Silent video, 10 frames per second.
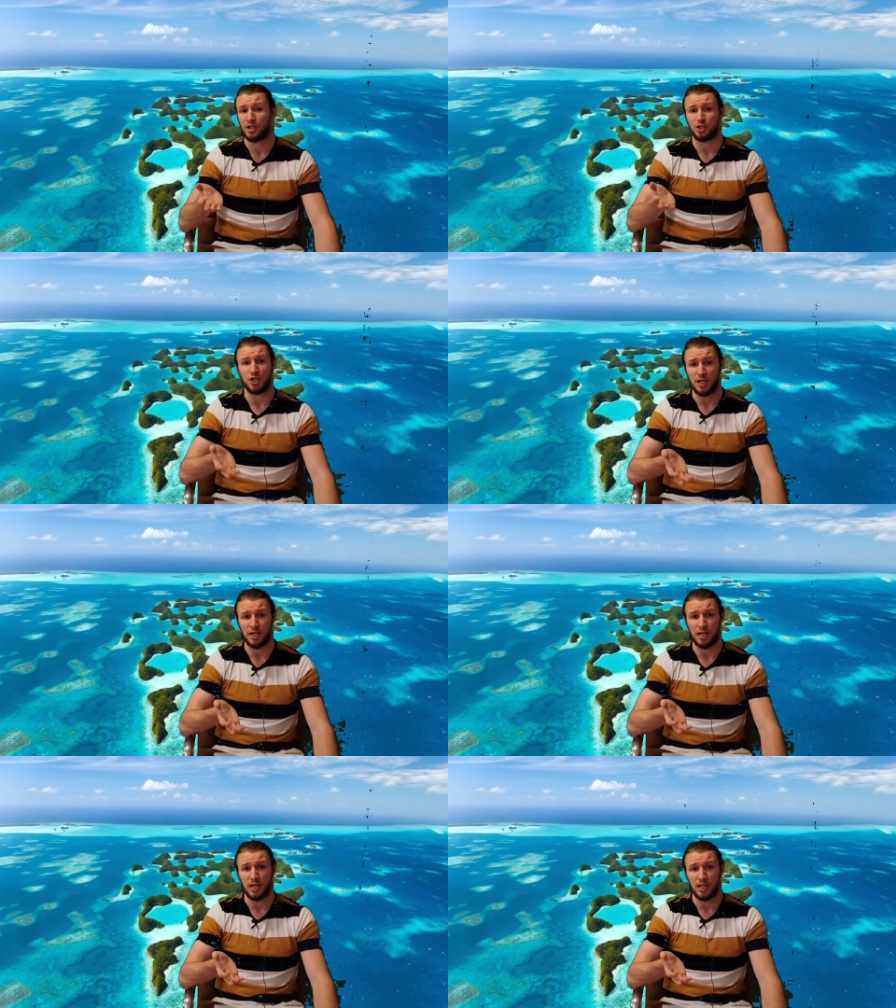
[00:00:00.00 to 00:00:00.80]

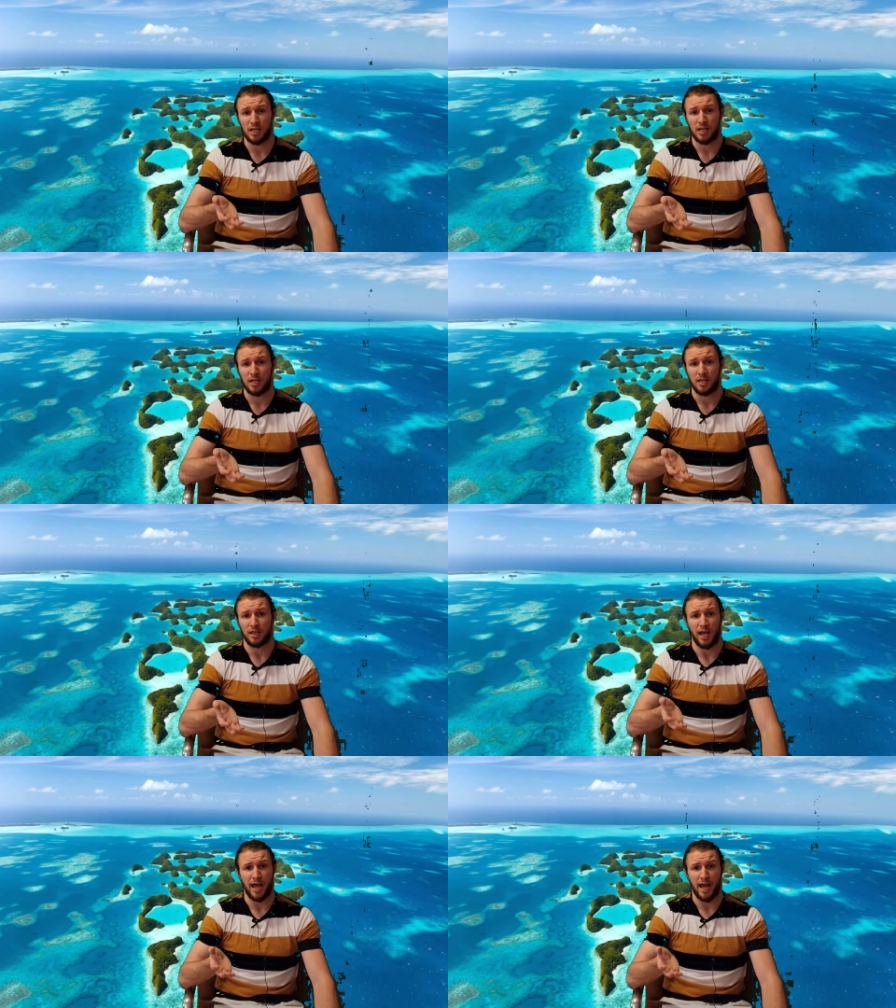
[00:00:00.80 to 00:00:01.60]
Genie
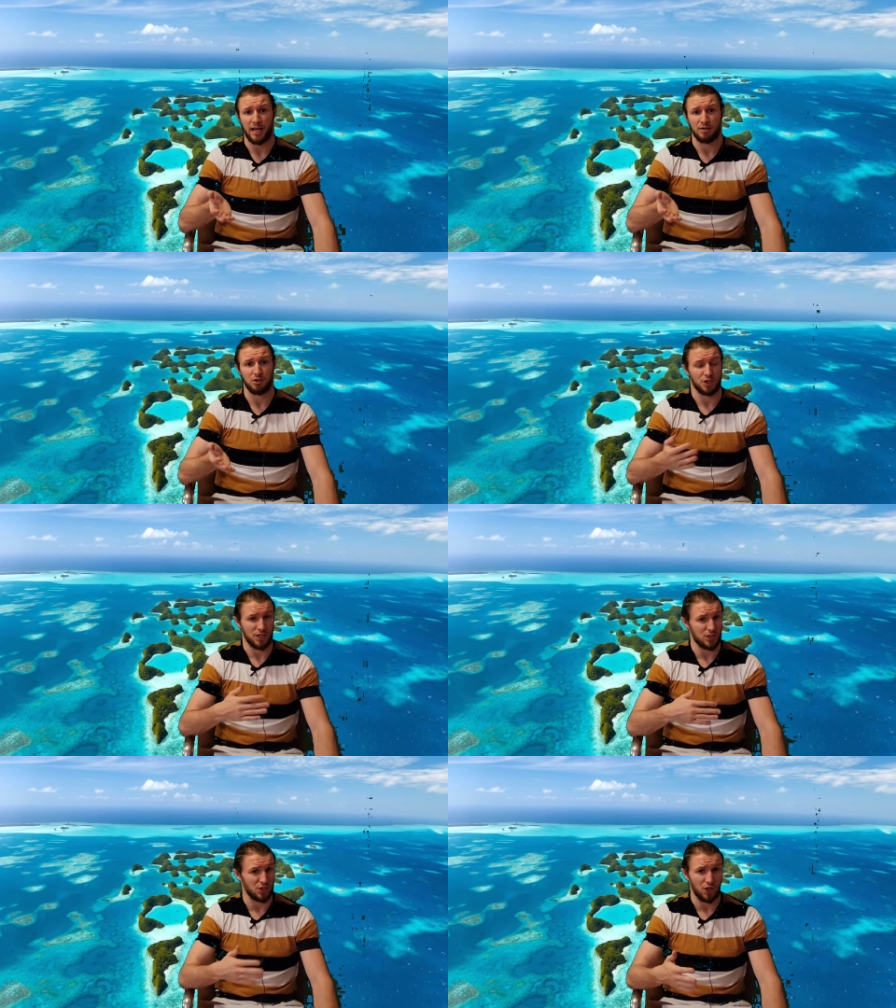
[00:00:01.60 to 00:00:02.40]
that
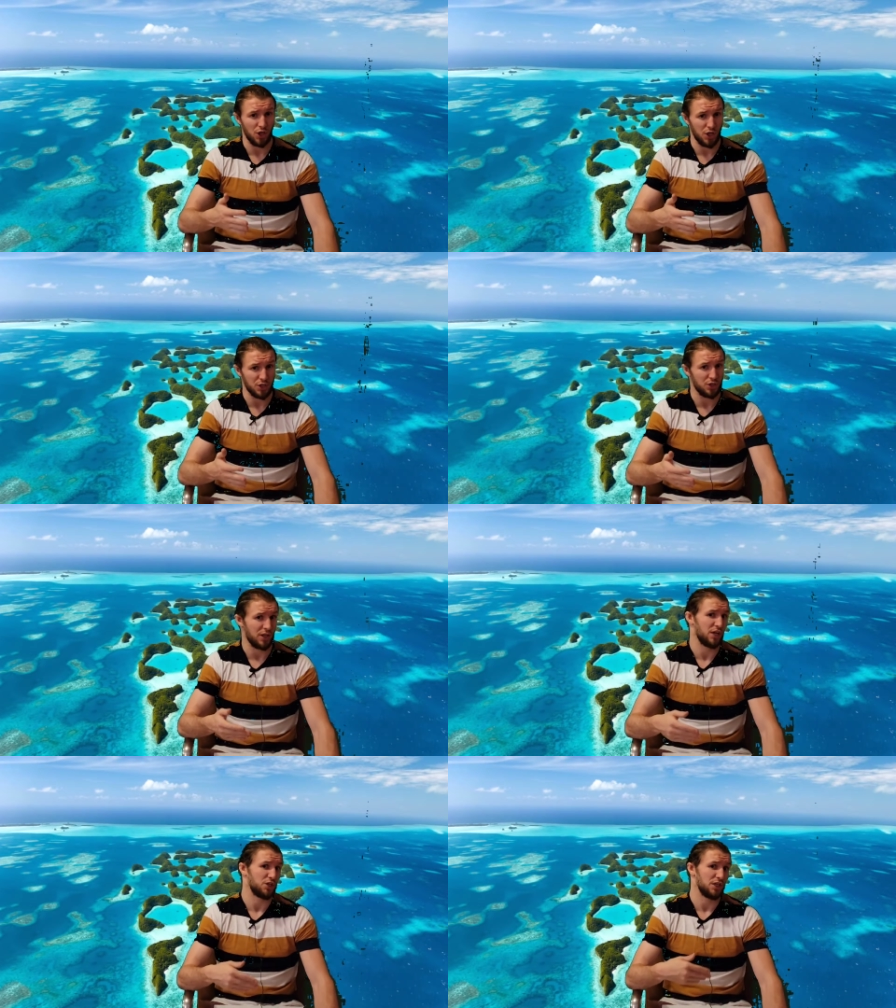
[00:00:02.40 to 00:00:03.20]
she's good so
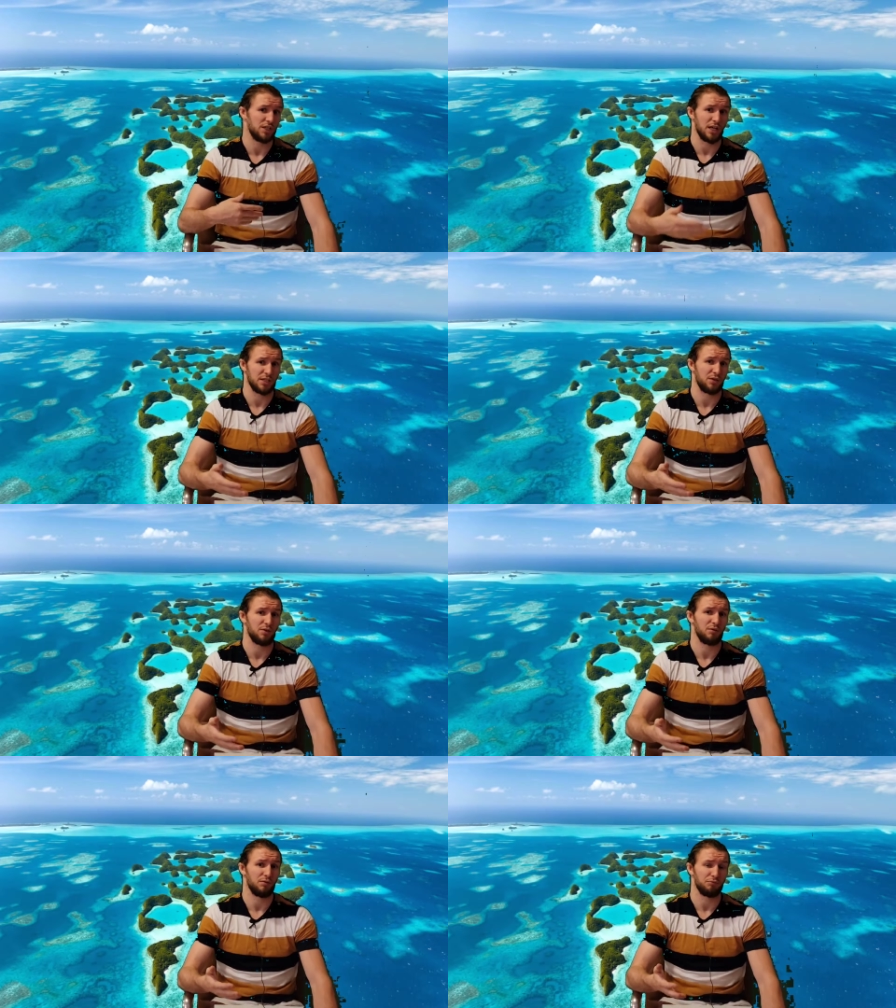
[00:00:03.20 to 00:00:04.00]
that she doesn't
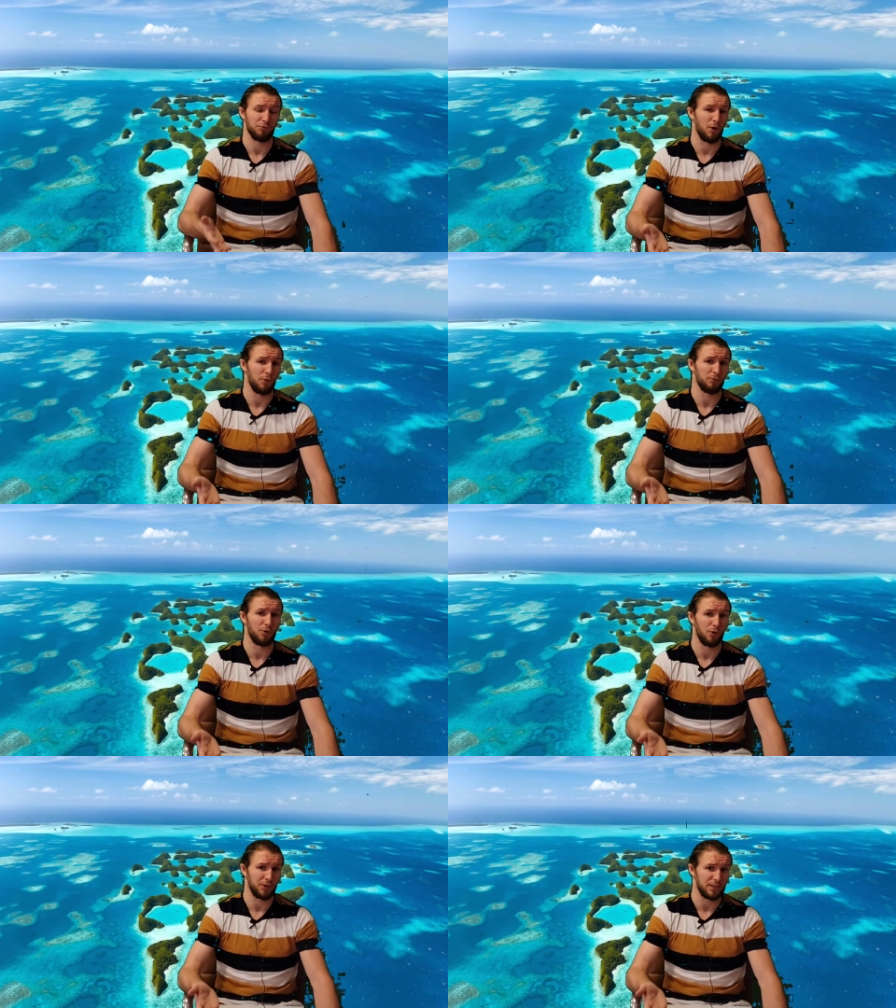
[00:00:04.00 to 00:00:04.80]

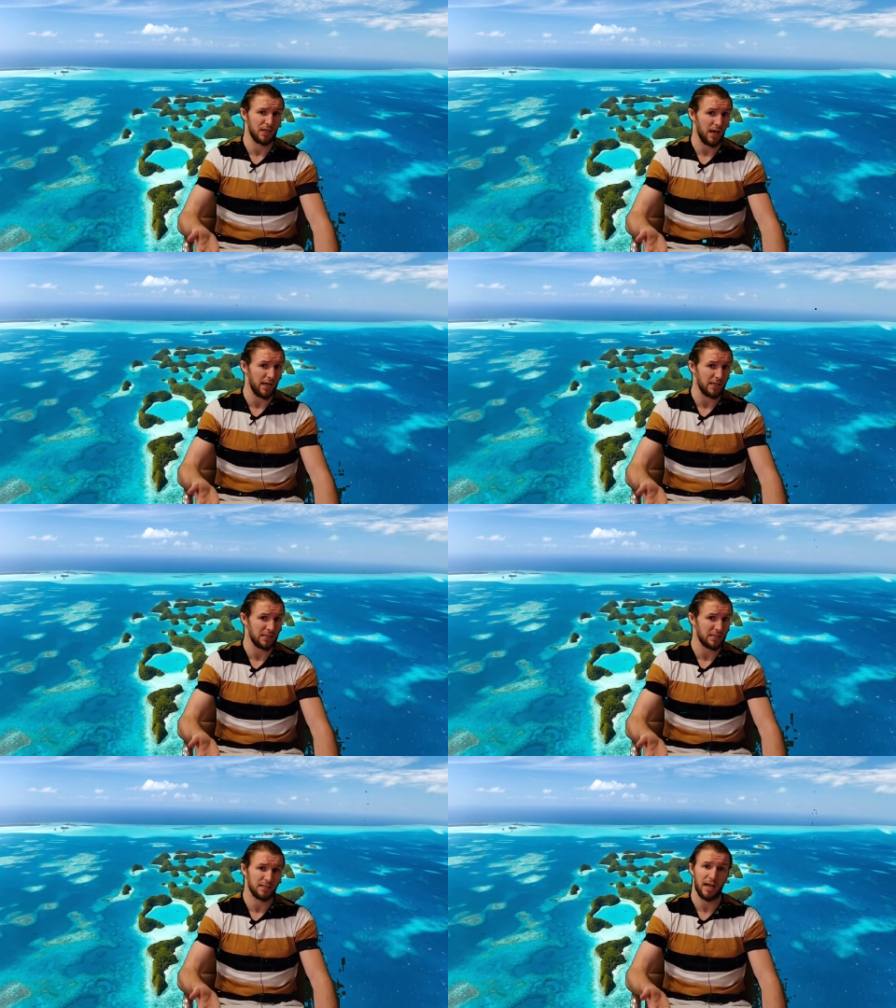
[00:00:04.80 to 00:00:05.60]
roll the
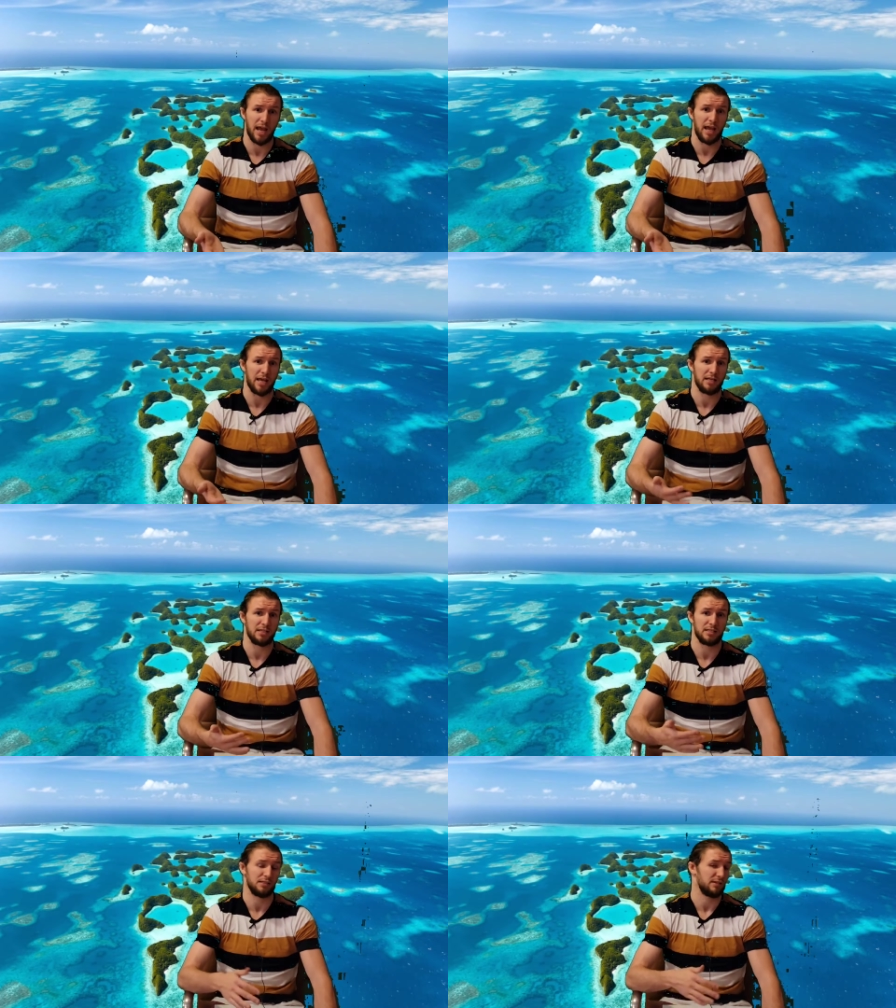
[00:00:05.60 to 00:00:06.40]
dice
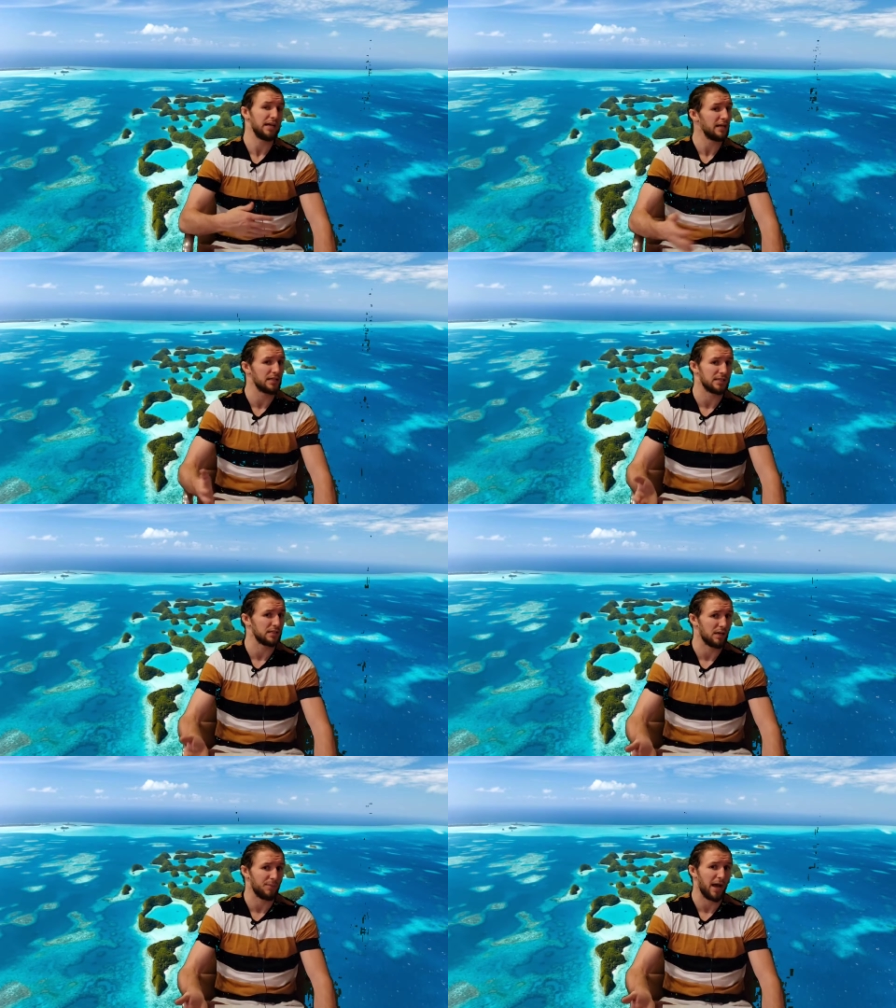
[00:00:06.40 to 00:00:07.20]
and he doesn't
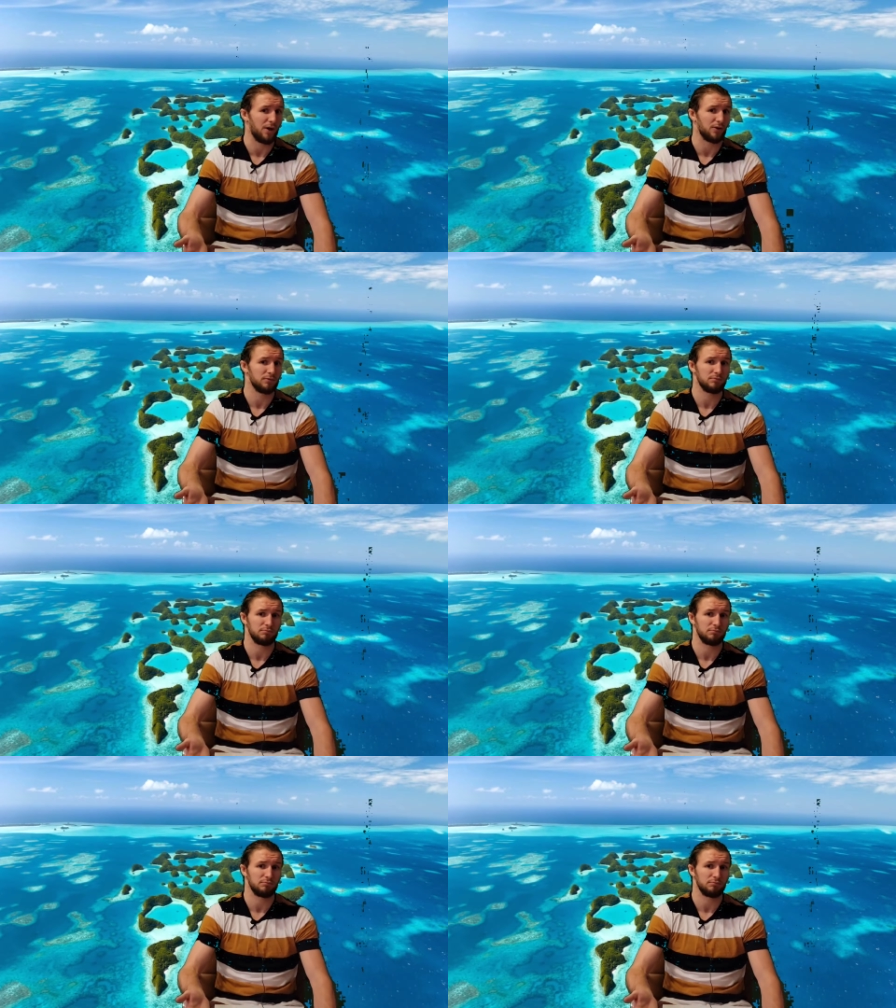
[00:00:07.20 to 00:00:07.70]
somehow